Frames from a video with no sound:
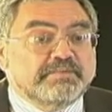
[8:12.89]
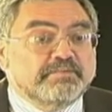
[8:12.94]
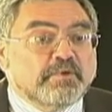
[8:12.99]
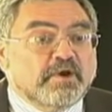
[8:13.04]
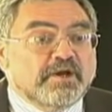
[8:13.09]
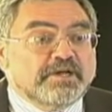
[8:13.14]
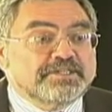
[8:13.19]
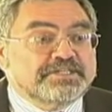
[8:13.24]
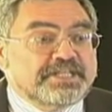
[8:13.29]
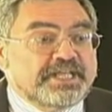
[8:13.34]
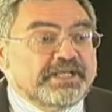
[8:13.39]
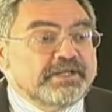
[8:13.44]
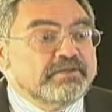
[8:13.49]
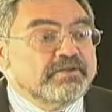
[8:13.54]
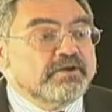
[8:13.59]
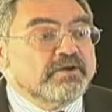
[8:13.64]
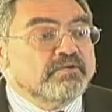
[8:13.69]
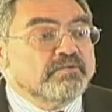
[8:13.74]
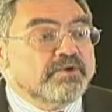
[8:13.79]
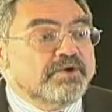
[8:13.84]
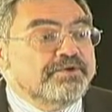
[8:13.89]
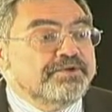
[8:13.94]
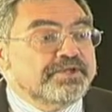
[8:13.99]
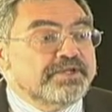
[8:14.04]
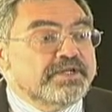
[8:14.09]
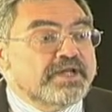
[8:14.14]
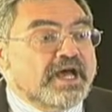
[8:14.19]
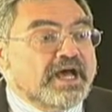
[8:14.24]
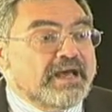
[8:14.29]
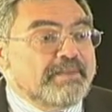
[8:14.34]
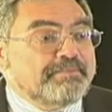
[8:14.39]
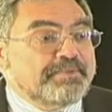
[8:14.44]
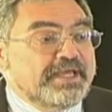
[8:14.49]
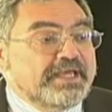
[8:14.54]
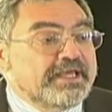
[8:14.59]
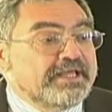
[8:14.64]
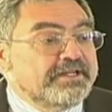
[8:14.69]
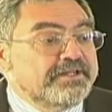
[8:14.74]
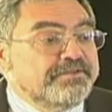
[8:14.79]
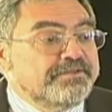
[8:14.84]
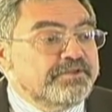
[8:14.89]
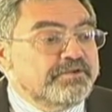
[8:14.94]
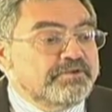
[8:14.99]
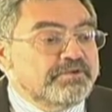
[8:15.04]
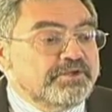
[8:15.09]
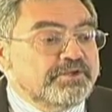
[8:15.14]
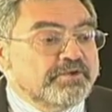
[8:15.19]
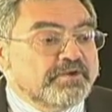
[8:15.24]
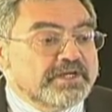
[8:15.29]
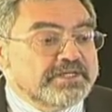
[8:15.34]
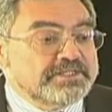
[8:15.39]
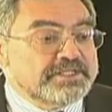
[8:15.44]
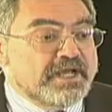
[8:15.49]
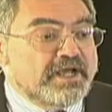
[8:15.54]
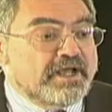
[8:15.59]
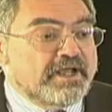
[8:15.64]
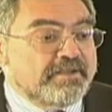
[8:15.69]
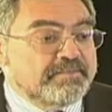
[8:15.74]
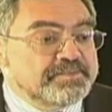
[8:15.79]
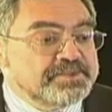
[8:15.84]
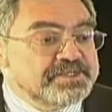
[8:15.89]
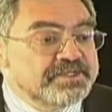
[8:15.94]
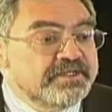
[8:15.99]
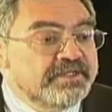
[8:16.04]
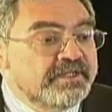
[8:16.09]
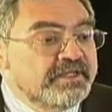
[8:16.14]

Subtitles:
Mark Taylor wrote an op-ed in the New York Times